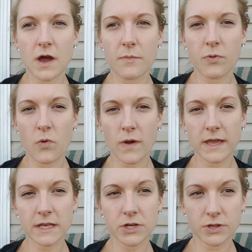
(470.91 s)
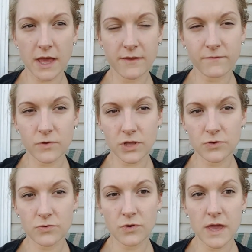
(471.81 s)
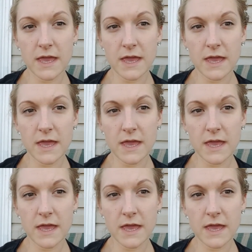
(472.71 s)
a point in your life where you